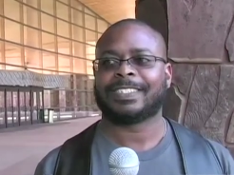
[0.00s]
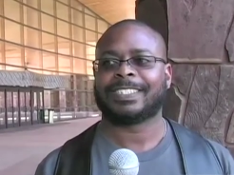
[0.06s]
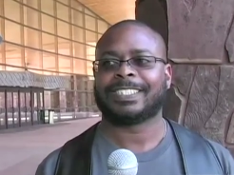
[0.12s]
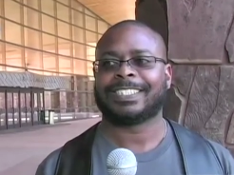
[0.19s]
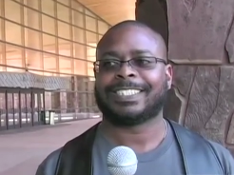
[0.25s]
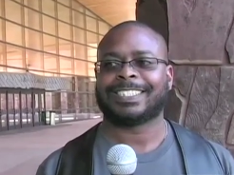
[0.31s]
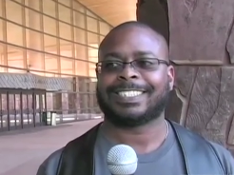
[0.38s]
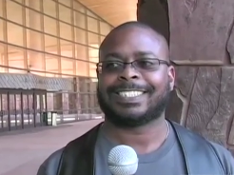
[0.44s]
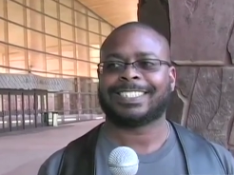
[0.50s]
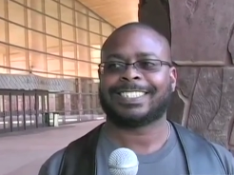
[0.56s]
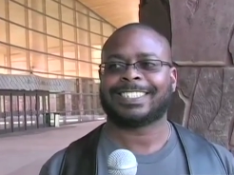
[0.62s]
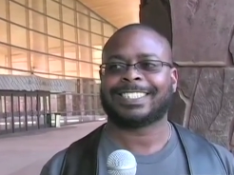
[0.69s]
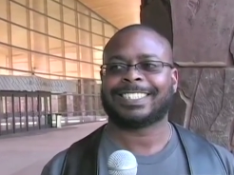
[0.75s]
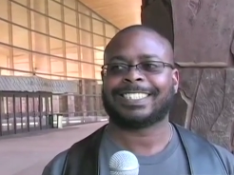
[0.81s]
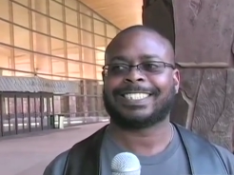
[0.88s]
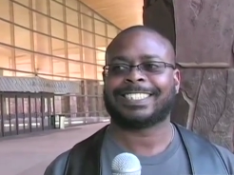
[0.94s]
So,
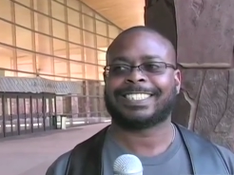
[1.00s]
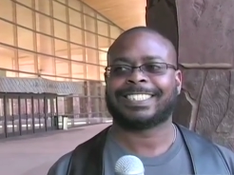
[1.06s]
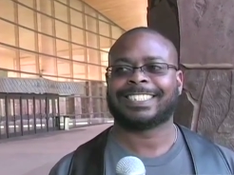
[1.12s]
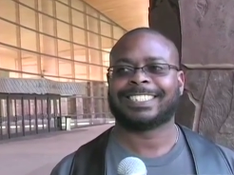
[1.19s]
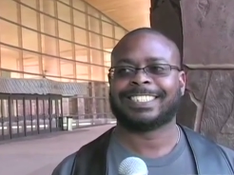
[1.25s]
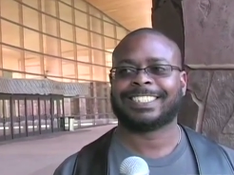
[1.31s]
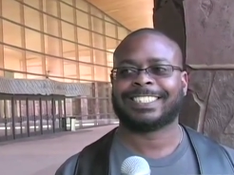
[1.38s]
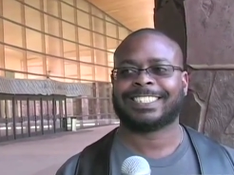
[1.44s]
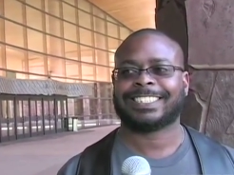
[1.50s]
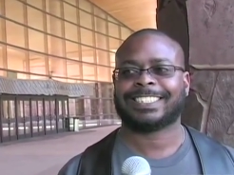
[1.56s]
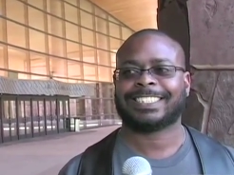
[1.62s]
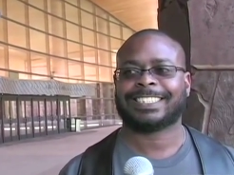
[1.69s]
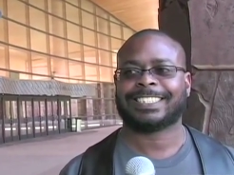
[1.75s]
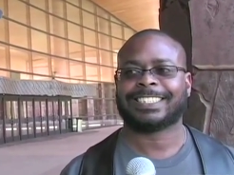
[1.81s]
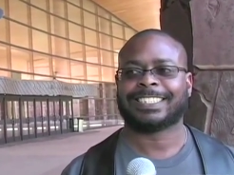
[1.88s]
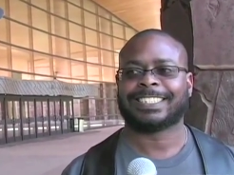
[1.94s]
against the other
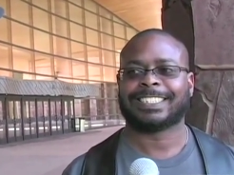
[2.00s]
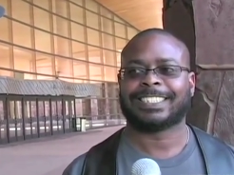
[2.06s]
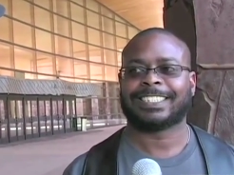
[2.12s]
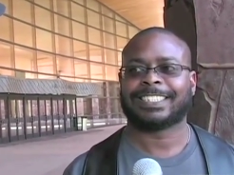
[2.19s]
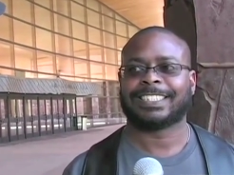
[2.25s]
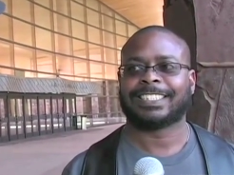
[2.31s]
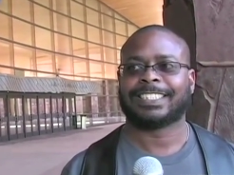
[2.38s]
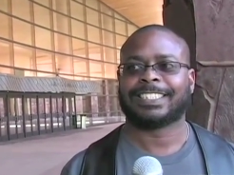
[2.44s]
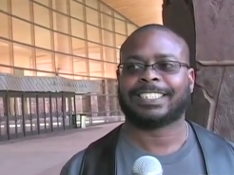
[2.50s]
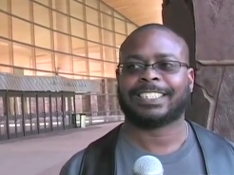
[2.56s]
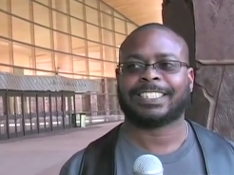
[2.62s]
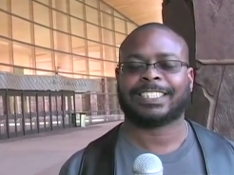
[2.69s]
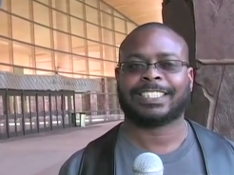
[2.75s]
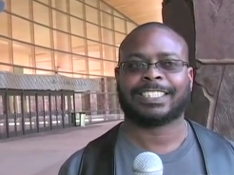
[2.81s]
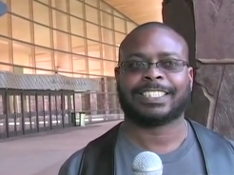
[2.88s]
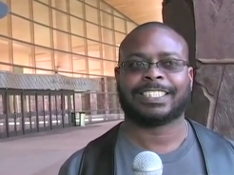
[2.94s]
contestants, uh, what do you think
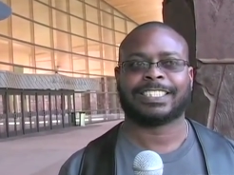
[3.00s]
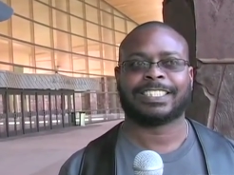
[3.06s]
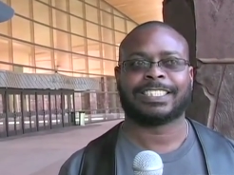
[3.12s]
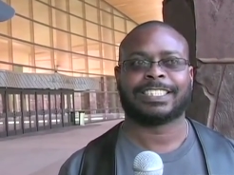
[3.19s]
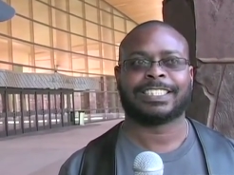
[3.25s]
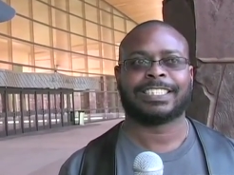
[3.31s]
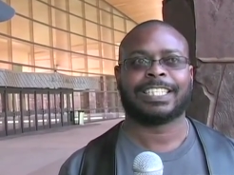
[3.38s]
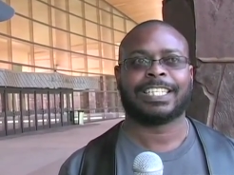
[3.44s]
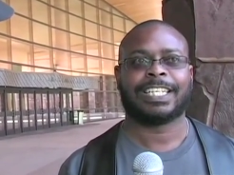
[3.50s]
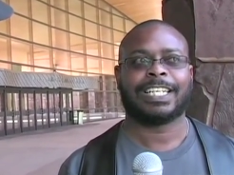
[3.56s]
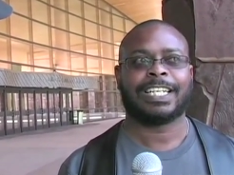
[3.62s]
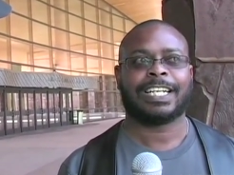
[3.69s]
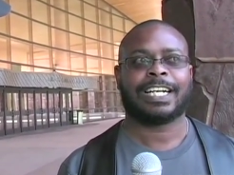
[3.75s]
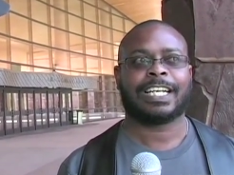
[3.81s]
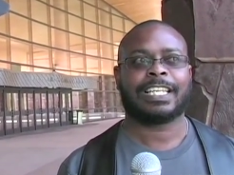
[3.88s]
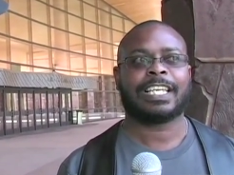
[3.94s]
your chances are?
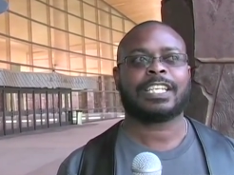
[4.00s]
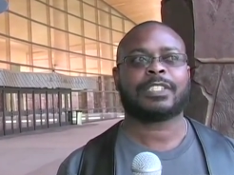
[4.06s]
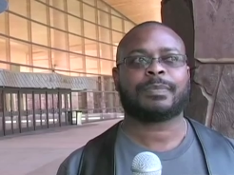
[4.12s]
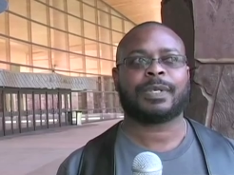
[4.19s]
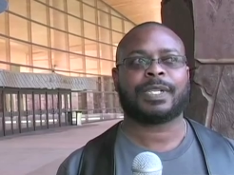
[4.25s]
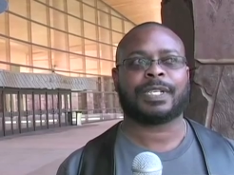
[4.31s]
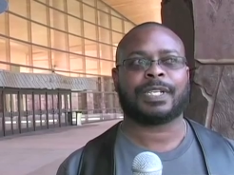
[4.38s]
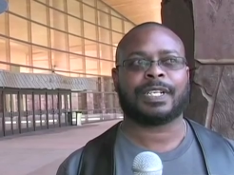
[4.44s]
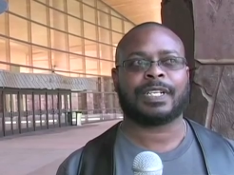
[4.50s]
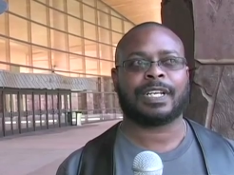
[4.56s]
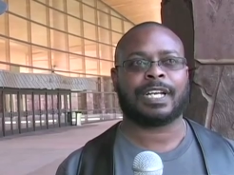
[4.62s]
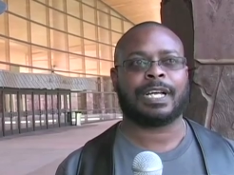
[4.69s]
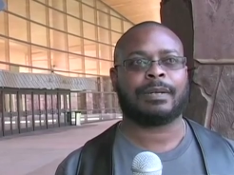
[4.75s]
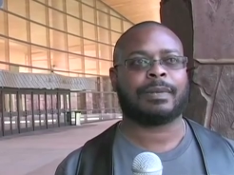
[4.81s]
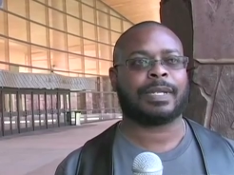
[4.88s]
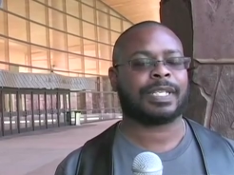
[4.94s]
I think it's pretty good.
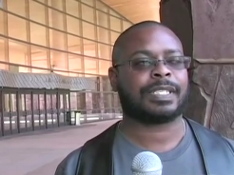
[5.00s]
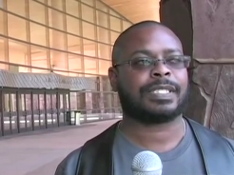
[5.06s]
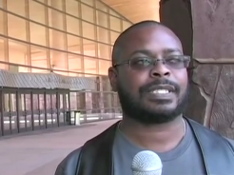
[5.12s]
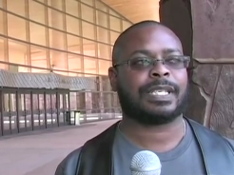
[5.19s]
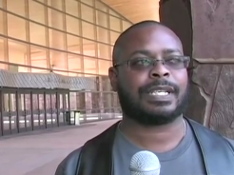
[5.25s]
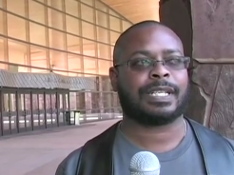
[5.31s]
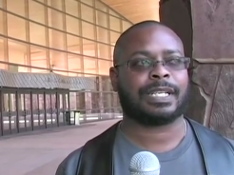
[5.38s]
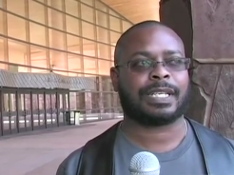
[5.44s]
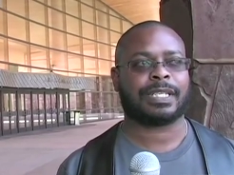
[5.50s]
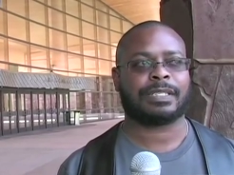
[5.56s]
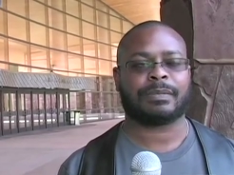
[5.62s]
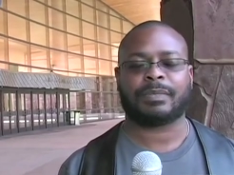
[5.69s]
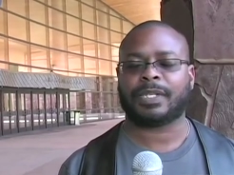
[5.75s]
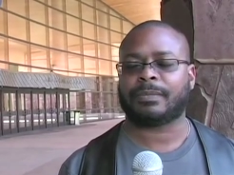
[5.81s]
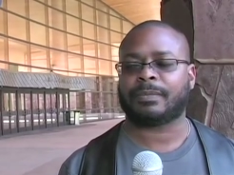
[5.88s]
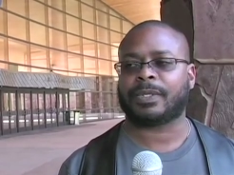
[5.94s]
Uh, like I said, I got to
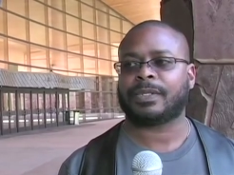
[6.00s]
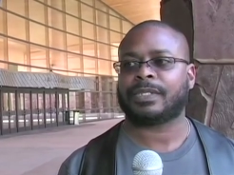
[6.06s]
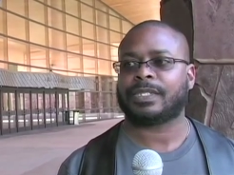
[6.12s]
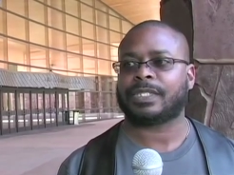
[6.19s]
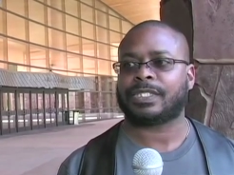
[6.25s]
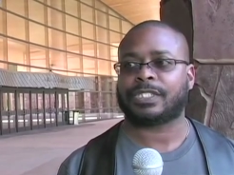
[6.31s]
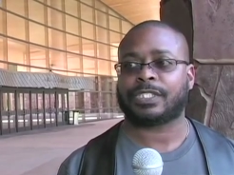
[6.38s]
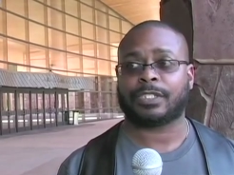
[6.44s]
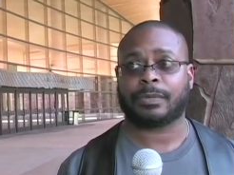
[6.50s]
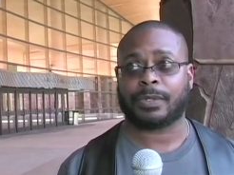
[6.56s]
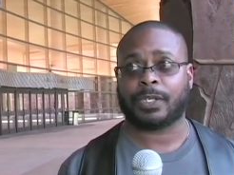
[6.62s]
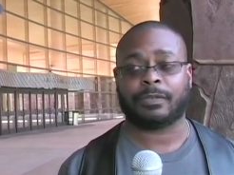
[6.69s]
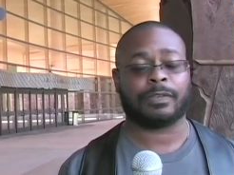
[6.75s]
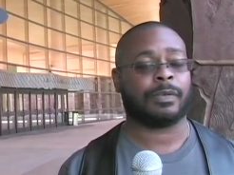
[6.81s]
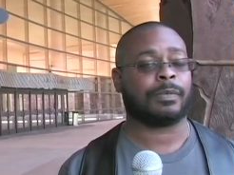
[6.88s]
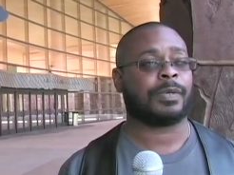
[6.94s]
meet both the gentlemen
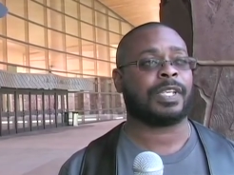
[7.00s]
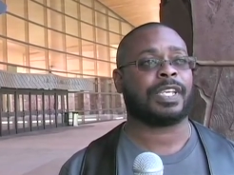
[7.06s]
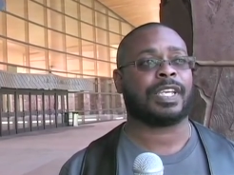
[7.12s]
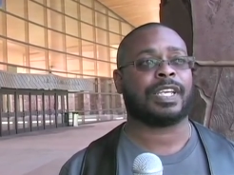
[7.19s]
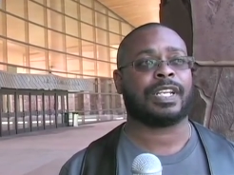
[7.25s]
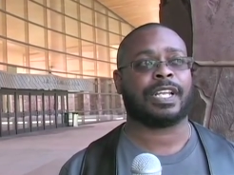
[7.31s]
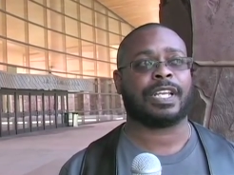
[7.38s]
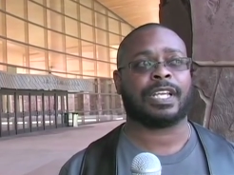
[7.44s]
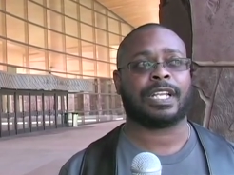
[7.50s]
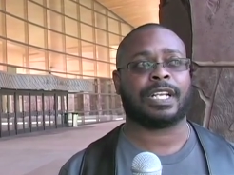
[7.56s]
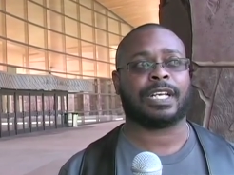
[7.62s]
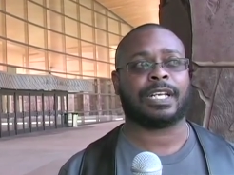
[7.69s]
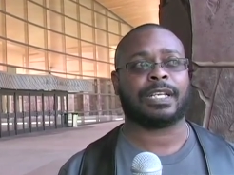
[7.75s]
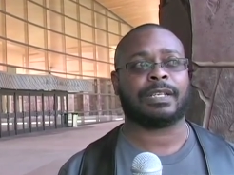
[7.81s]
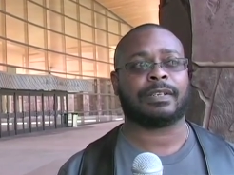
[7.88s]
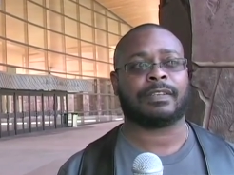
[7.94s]
over the weekend, and
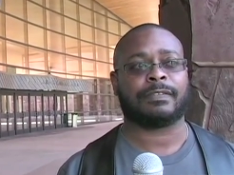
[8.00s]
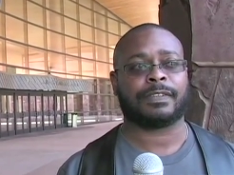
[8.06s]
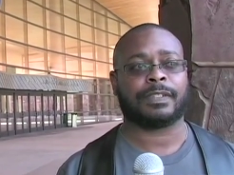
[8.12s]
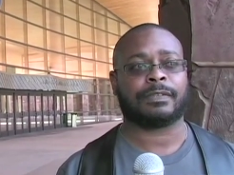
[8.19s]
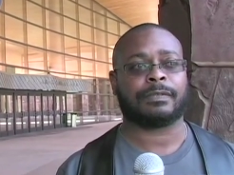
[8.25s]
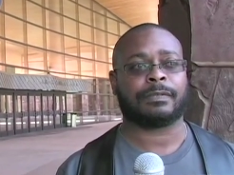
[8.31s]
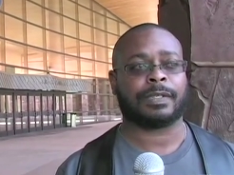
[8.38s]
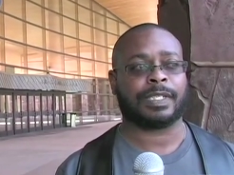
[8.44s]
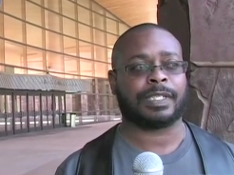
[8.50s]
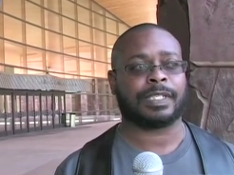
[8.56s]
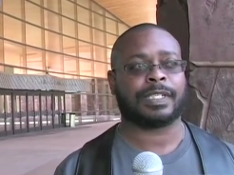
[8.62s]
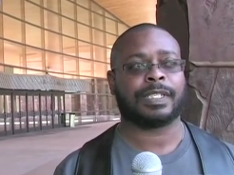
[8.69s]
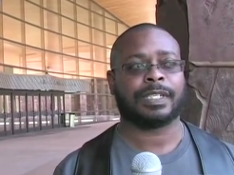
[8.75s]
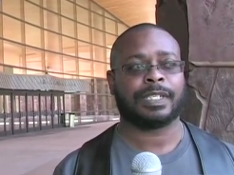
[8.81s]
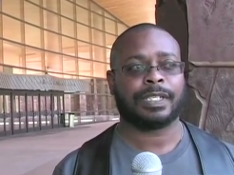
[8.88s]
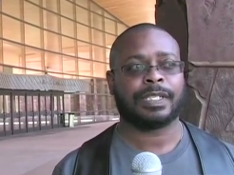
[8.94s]
uh, I feel really
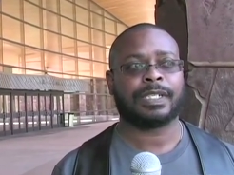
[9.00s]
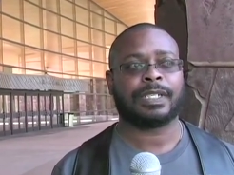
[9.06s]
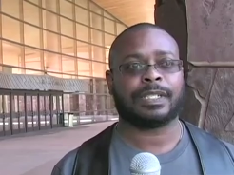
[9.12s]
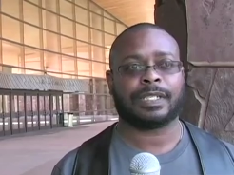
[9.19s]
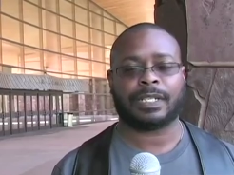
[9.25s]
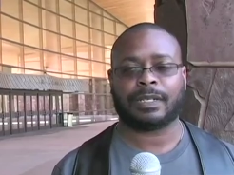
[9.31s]
good.